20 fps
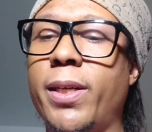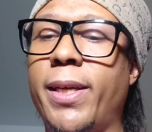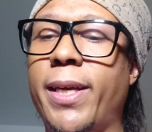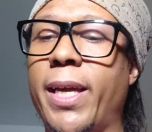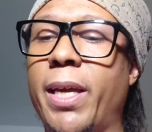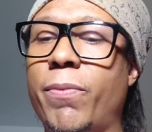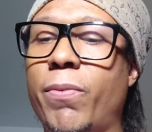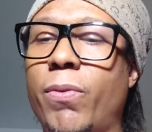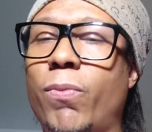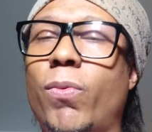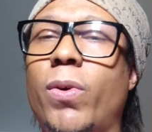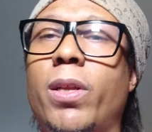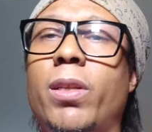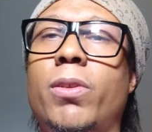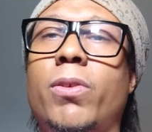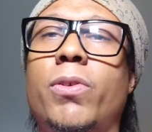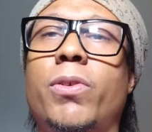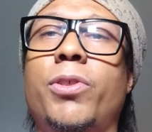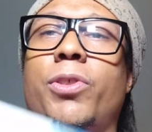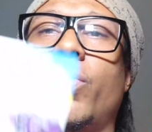It came with one
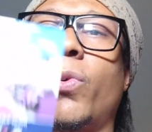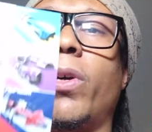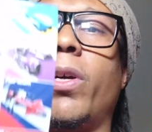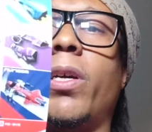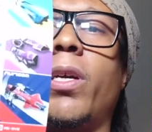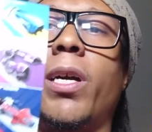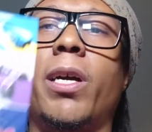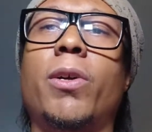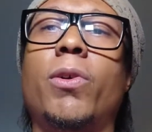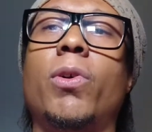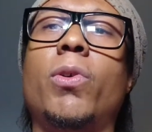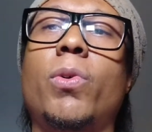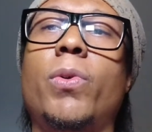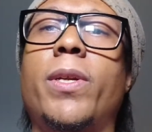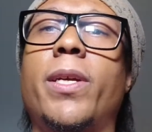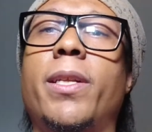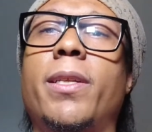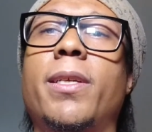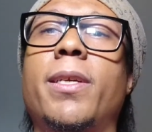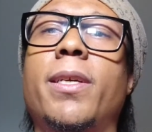little short
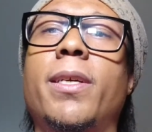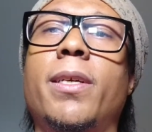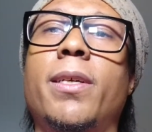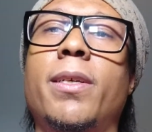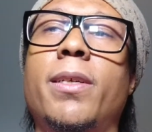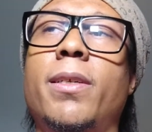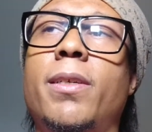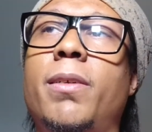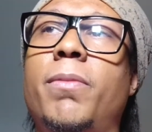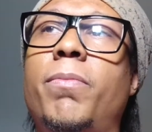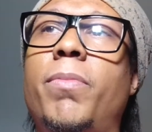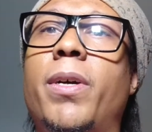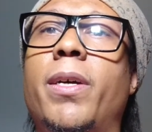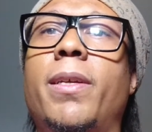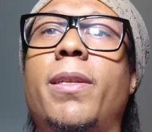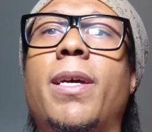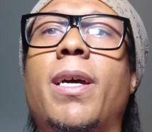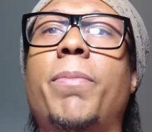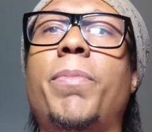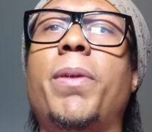code,
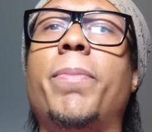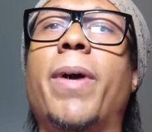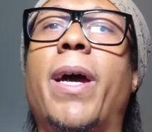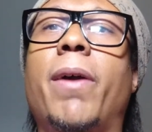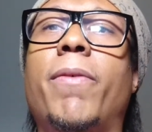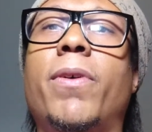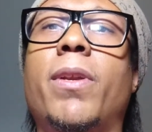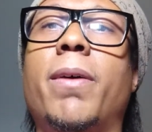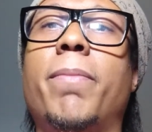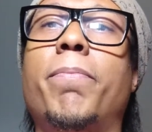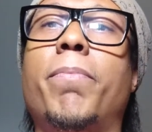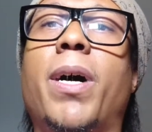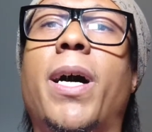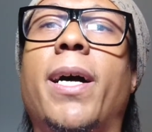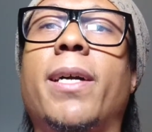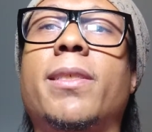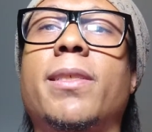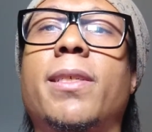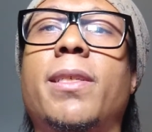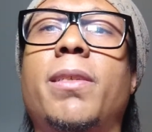but I'll be back when
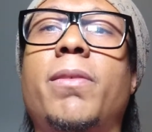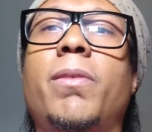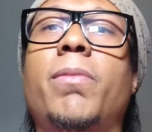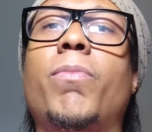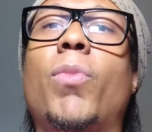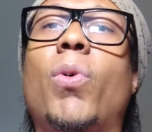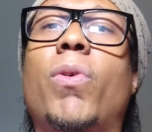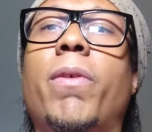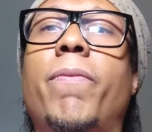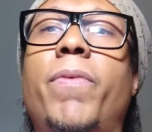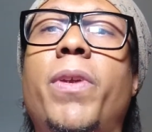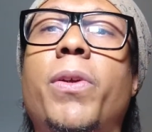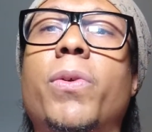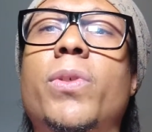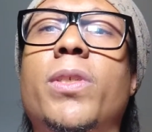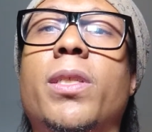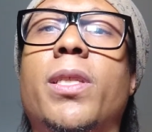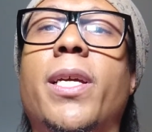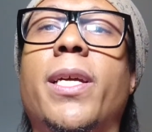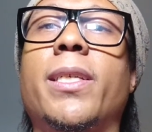unboxing more
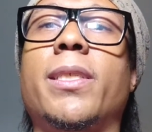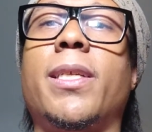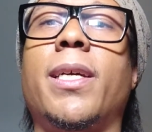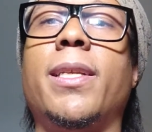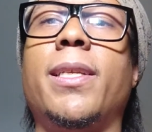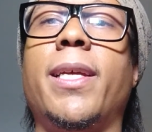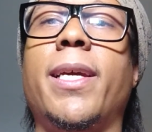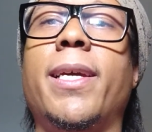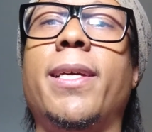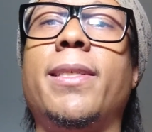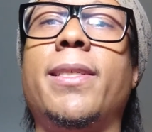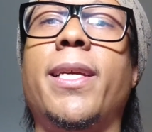reviews and things like that.